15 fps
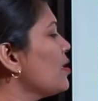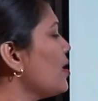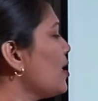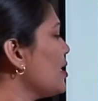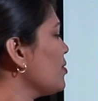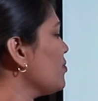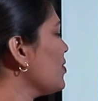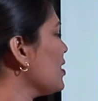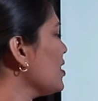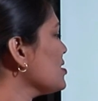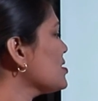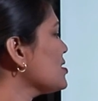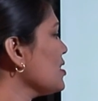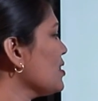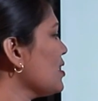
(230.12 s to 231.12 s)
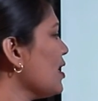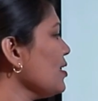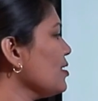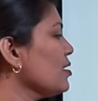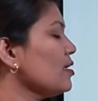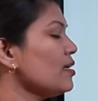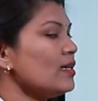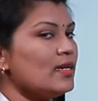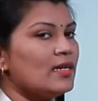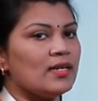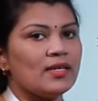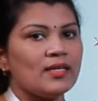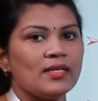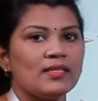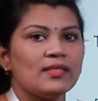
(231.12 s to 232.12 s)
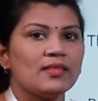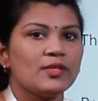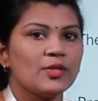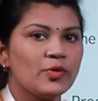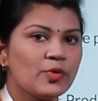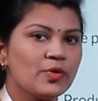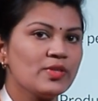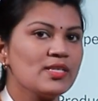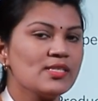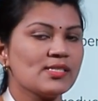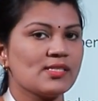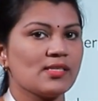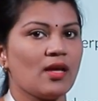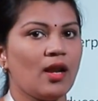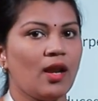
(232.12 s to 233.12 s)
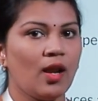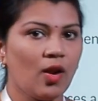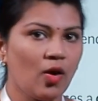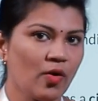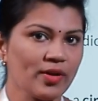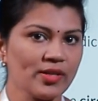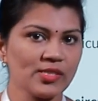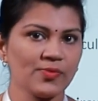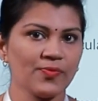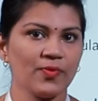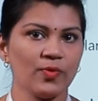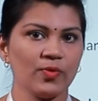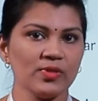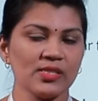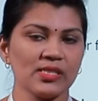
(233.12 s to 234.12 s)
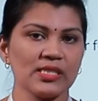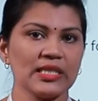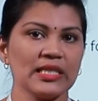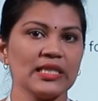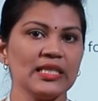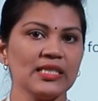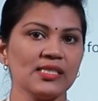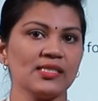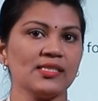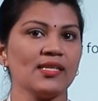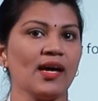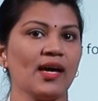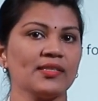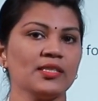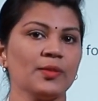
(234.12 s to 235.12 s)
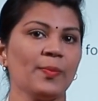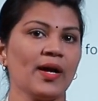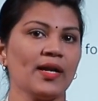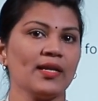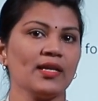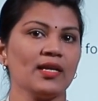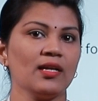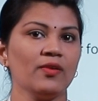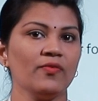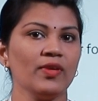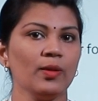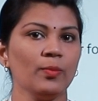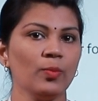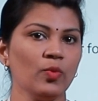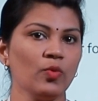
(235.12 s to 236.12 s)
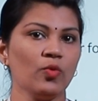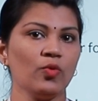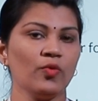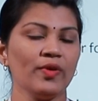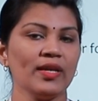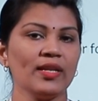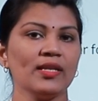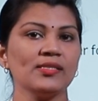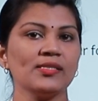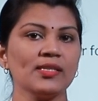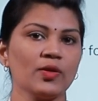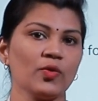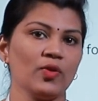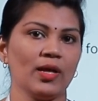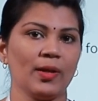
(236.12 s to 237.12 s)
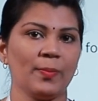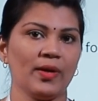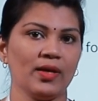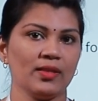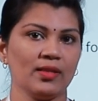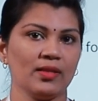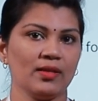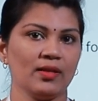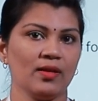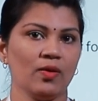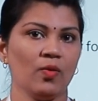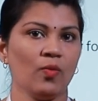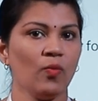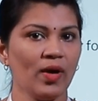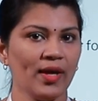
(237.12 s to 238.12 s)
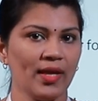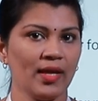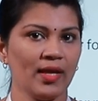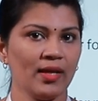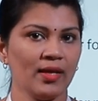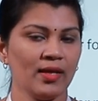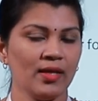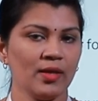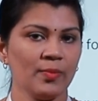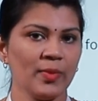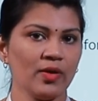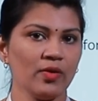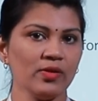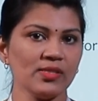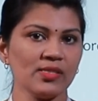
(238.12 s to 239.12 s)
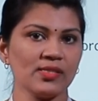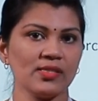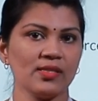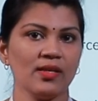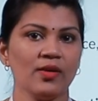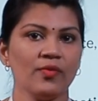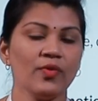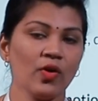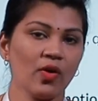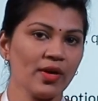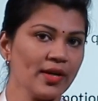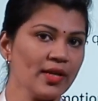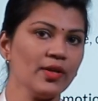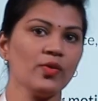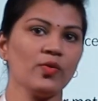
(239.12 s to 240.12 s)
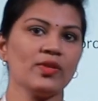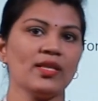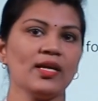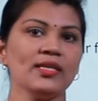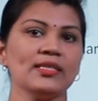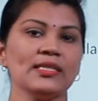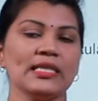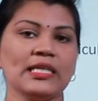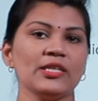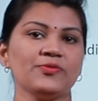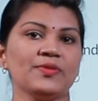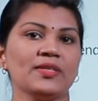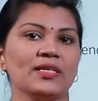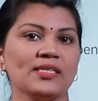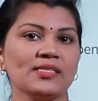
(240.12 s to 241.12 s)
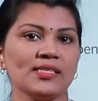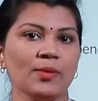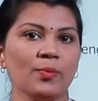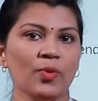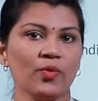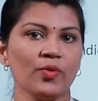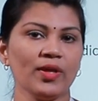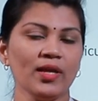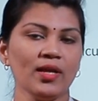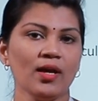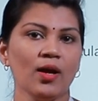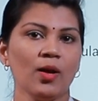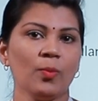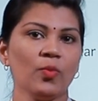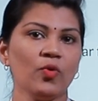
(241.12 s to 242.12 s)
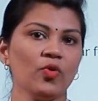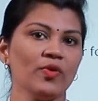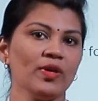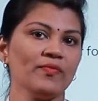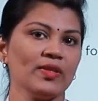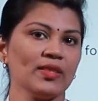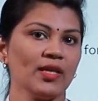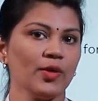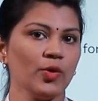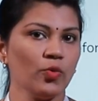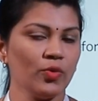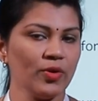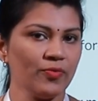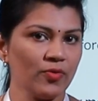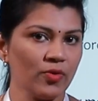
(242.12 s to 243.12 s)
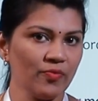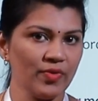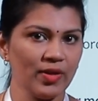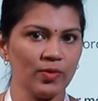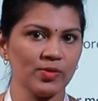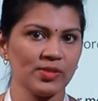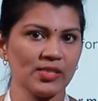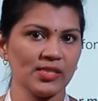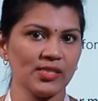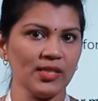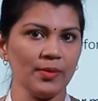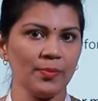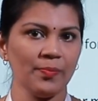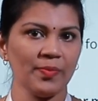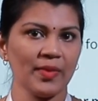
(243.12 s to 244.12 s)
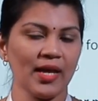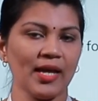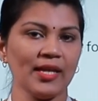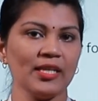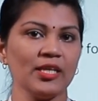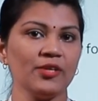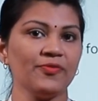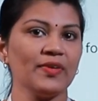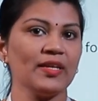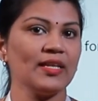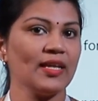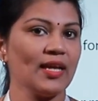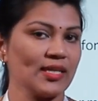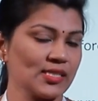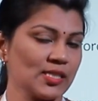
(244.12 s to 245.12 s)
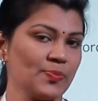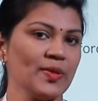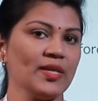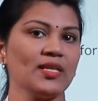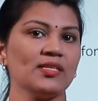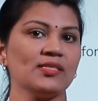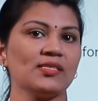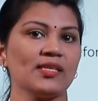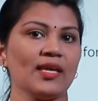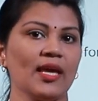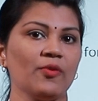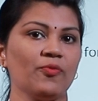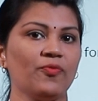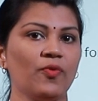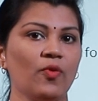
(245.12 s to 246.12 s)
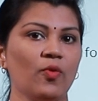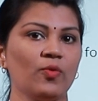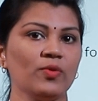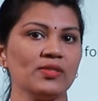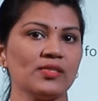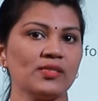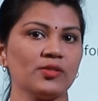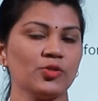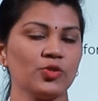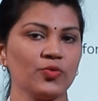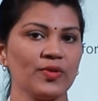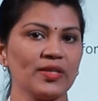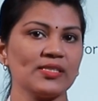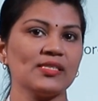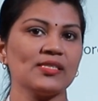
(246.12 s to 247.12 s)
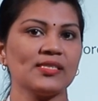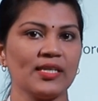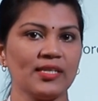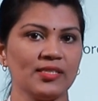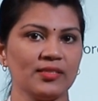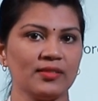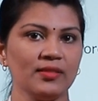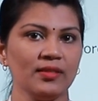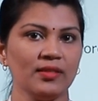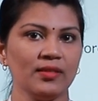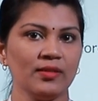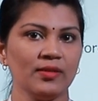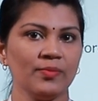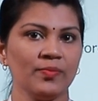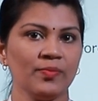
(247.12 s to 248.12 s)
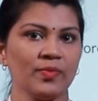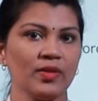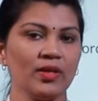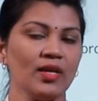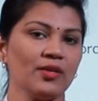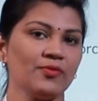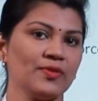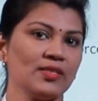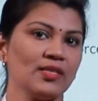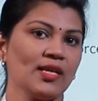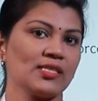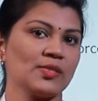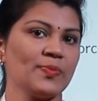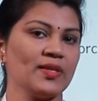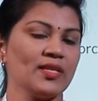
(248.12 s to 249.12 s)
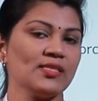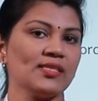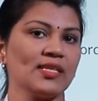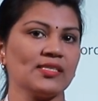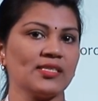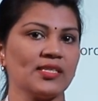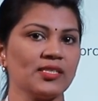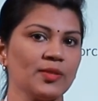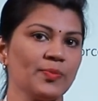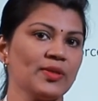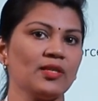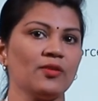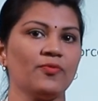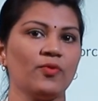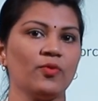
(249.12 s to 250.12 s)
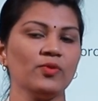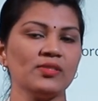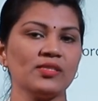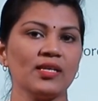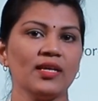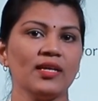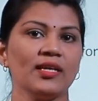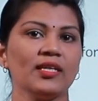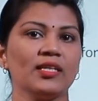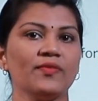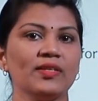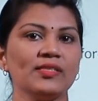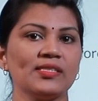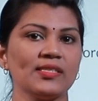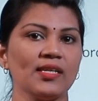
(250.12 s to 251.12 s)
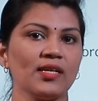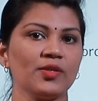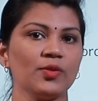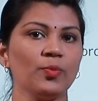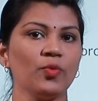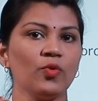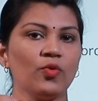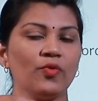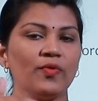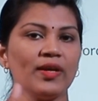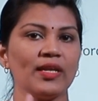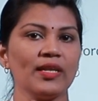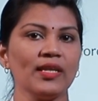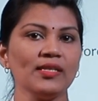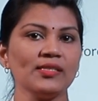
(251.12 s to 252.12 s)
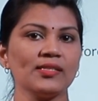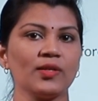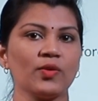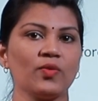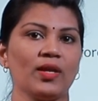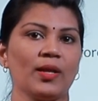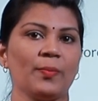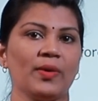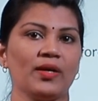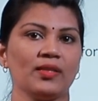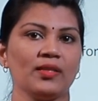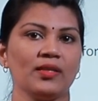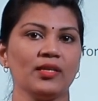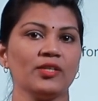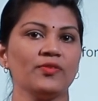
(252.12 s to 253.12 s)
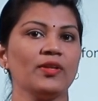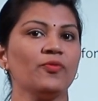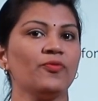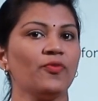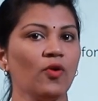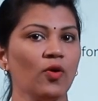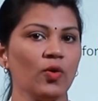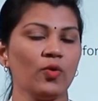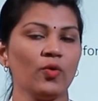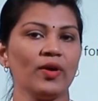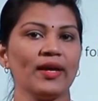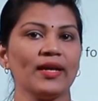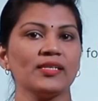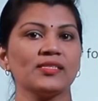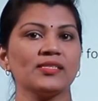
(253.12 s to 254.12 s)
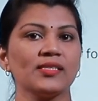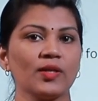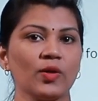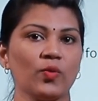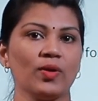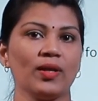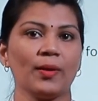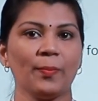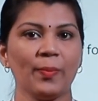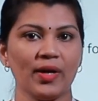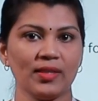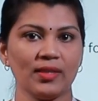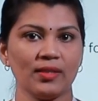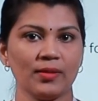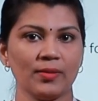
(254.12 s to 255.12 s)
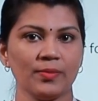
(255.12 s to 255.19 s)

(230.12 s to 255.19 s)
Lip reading: And we can see that due to this Lorentz force, this charged particle will move in a circular path. Why? Because we already know that if there is a body moving with a uniform velocity and if it experiences a force towards the center, okay, if it experiences a centripetal force, it will start to move in a circular path. It will follow a circular path.